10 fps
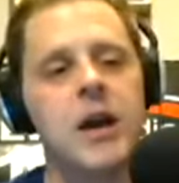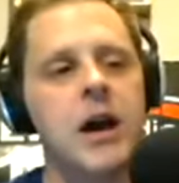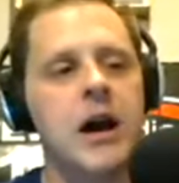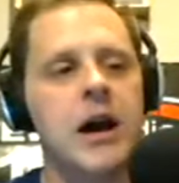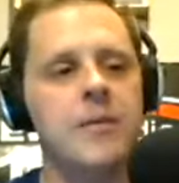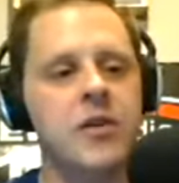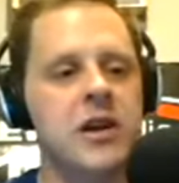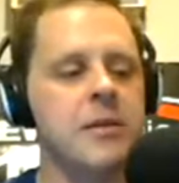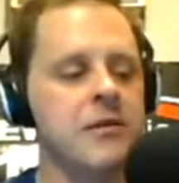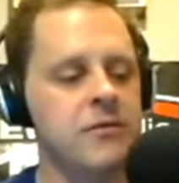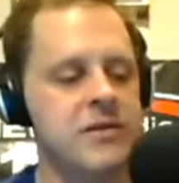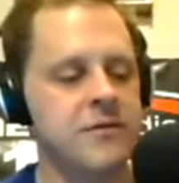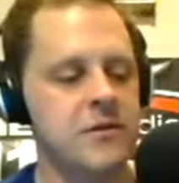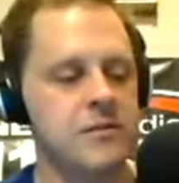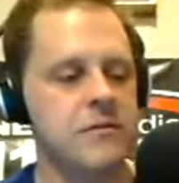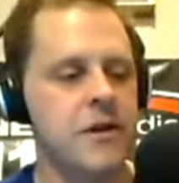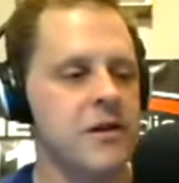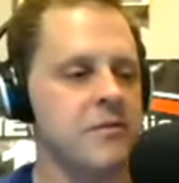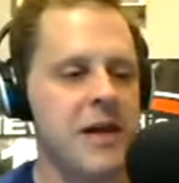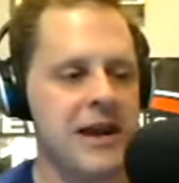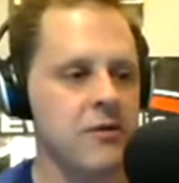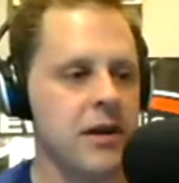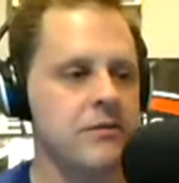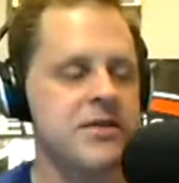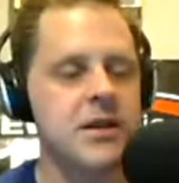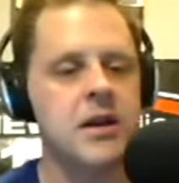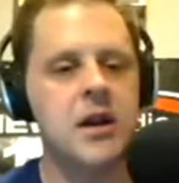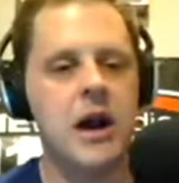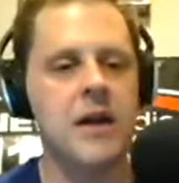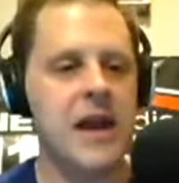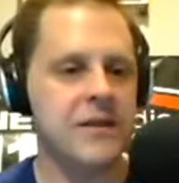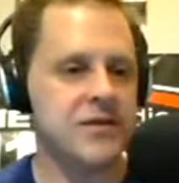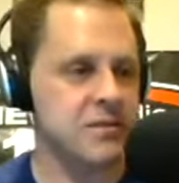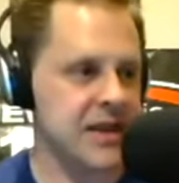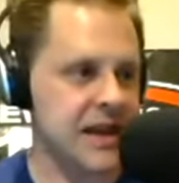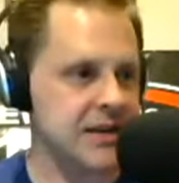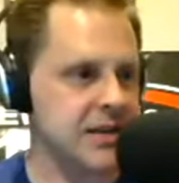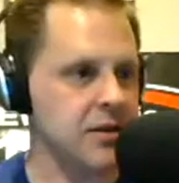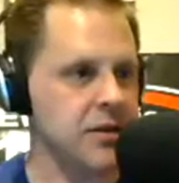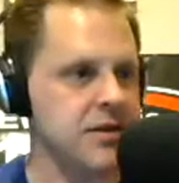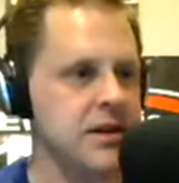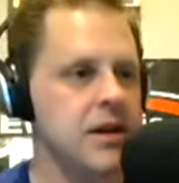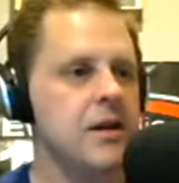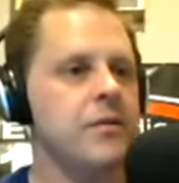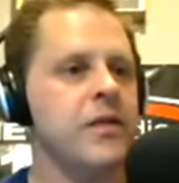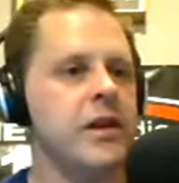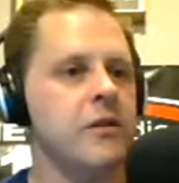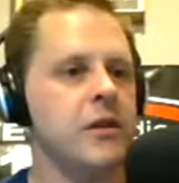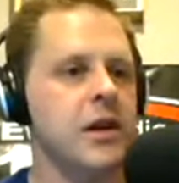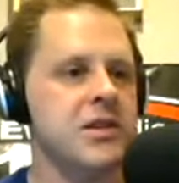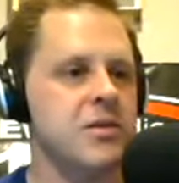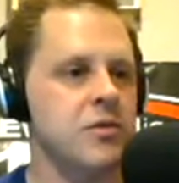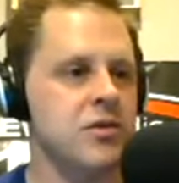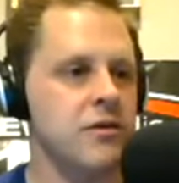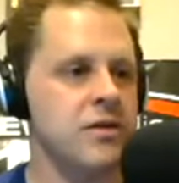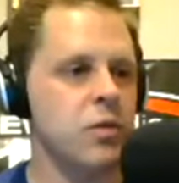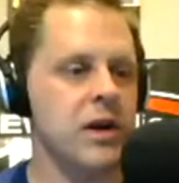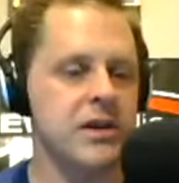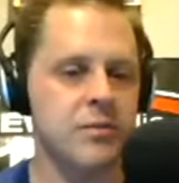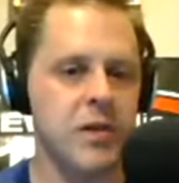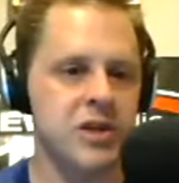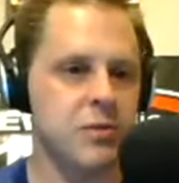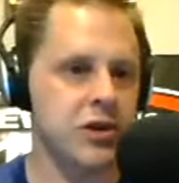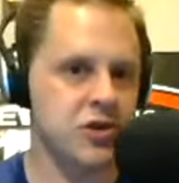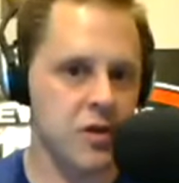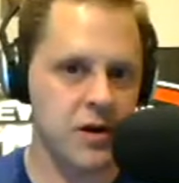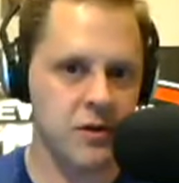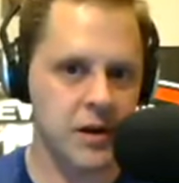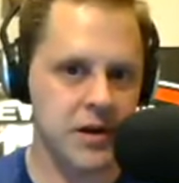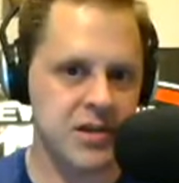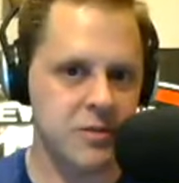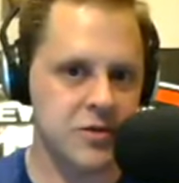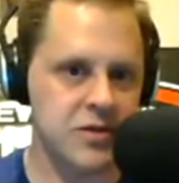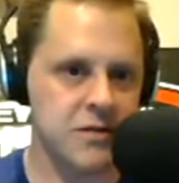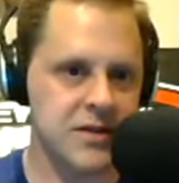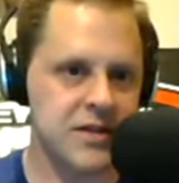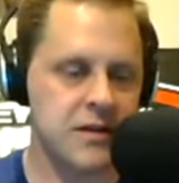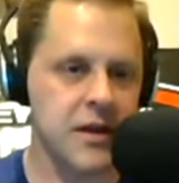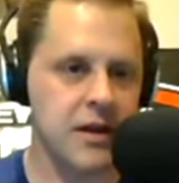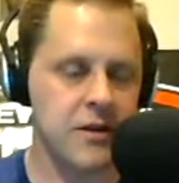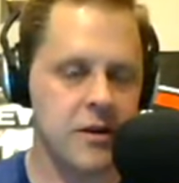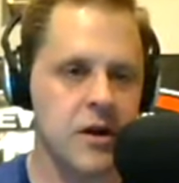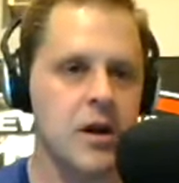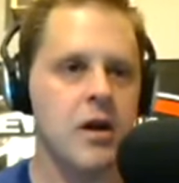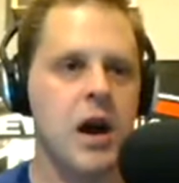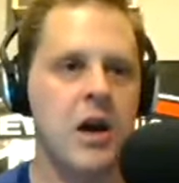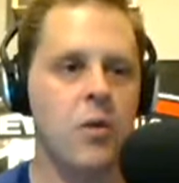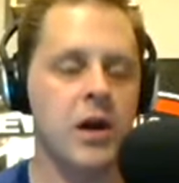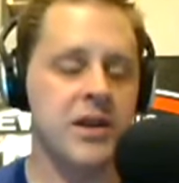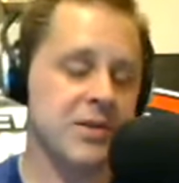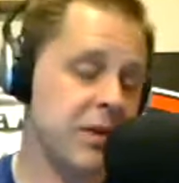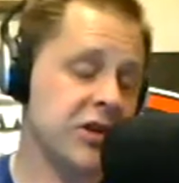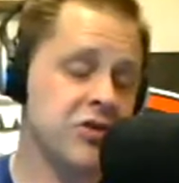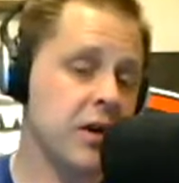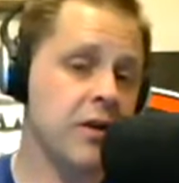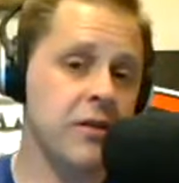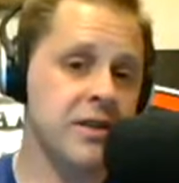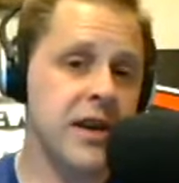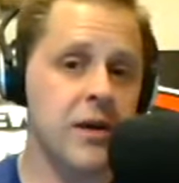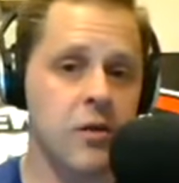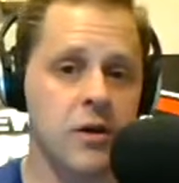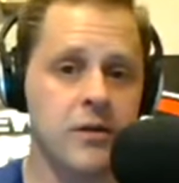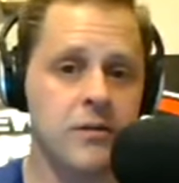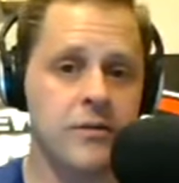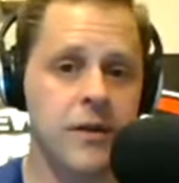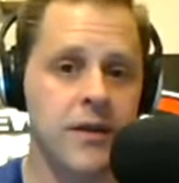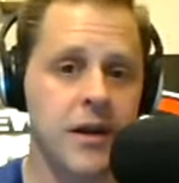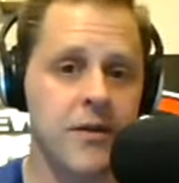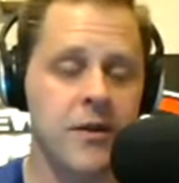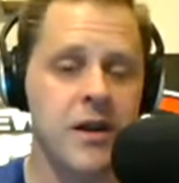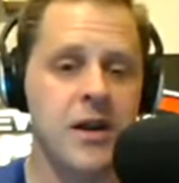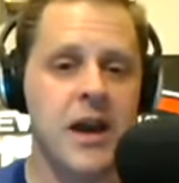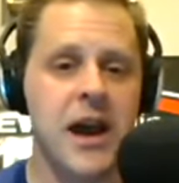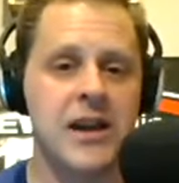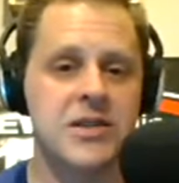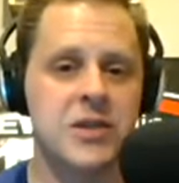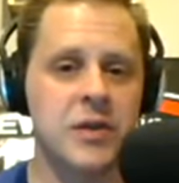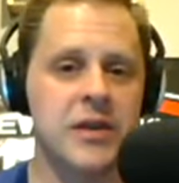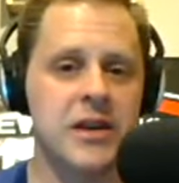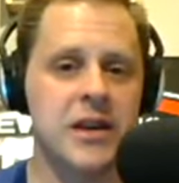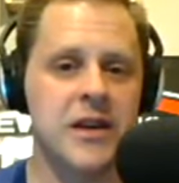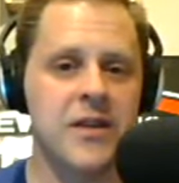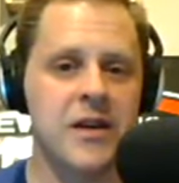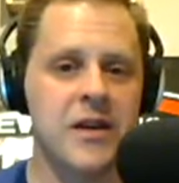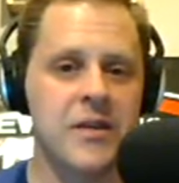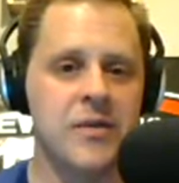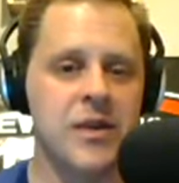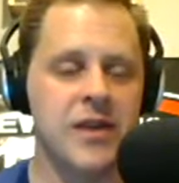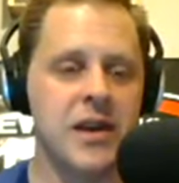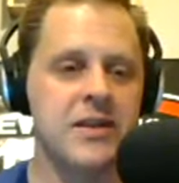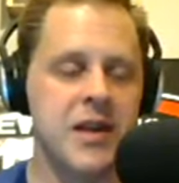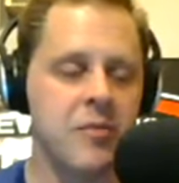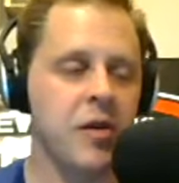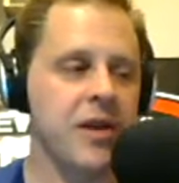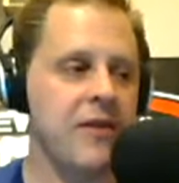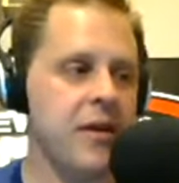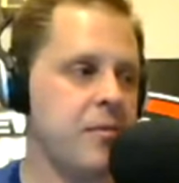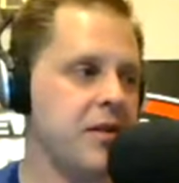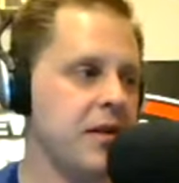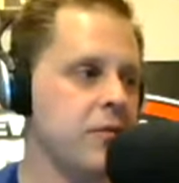Um, they're coming from different varied backgrounds. Uh, they have some tech skills. Their customer service, one is much, much stronger in customer service than the other. Uh, one is much stronger in tech work than the other. And so the uh, the the thing is, they both have empathy.